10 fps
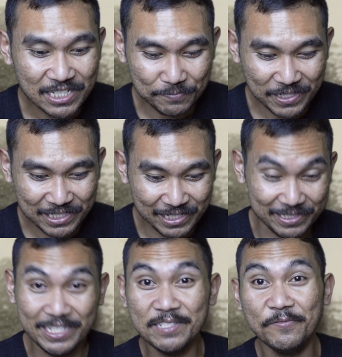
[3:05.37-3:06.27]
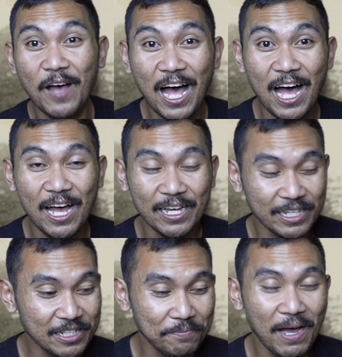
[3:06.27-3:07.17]
especially this far
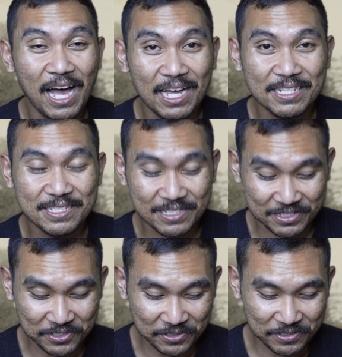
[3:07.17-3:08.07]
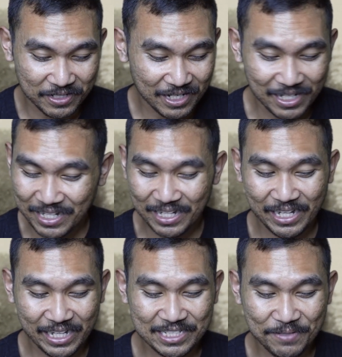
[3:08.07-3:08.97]
in the past. So
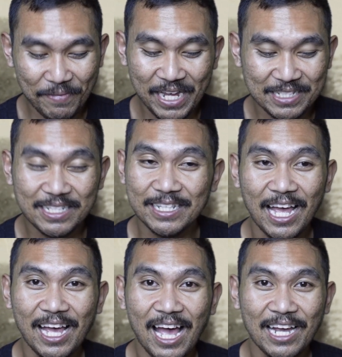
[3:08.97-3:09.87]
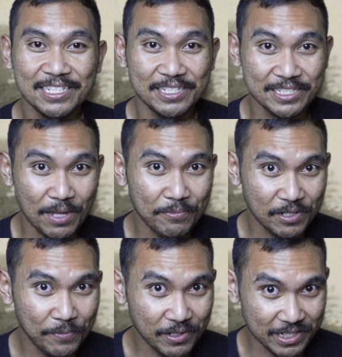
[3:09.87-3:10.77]
it's amazing that I actually stumbled
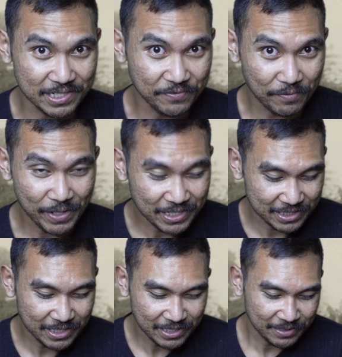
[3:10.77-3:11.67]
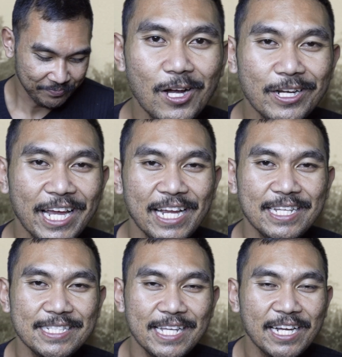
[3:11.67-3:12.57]
upon this information. Okay, the
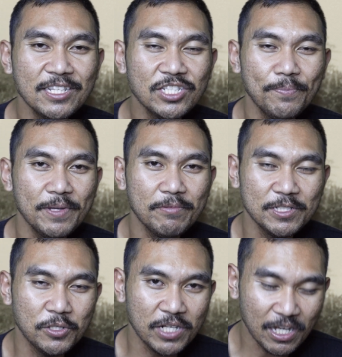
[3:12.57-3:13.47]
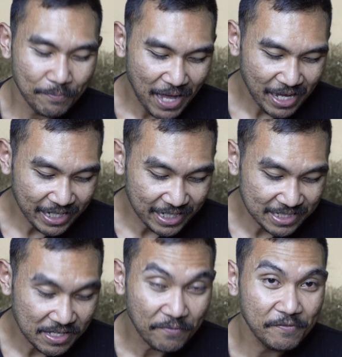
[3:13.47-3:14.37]
second topic we're talking about
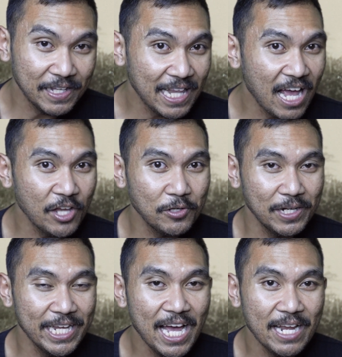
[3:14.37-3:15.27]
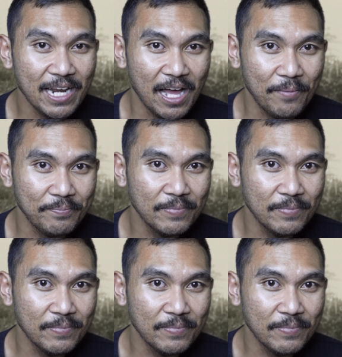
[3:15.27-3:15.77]
is Vila Yuliana.